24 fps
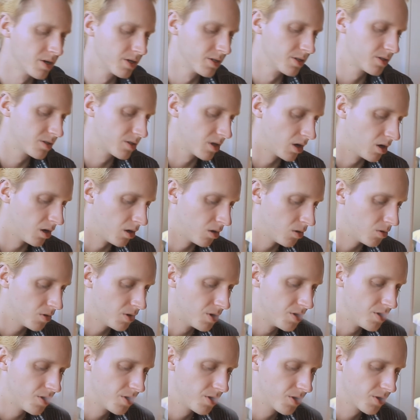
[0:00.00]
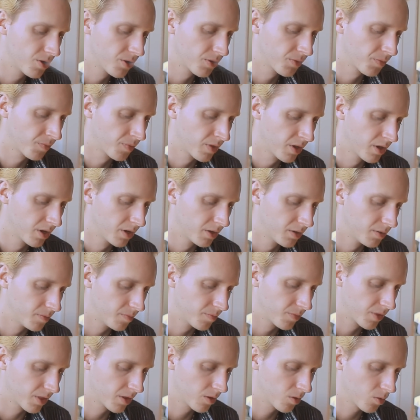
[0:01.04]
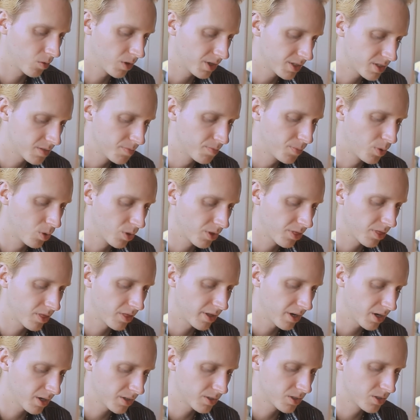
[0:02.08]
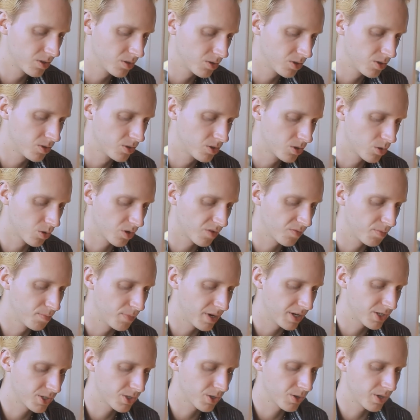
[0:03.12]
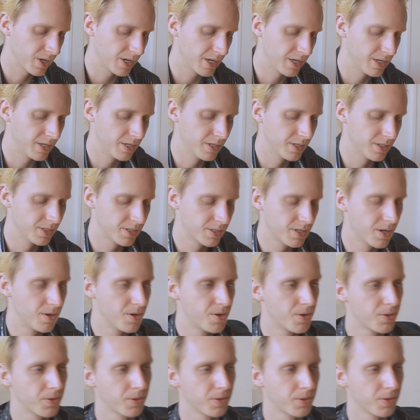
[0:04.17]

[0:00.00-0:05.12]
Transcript: So what's important there to sort of measure is